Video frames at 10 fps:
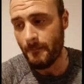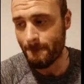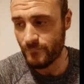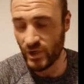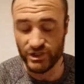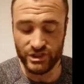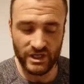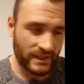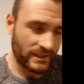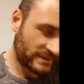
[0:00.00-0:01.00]
much
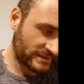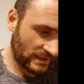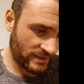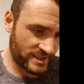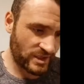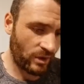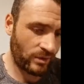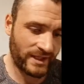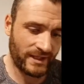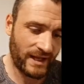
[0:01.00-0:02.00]

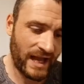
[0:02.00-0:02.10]
serotonin,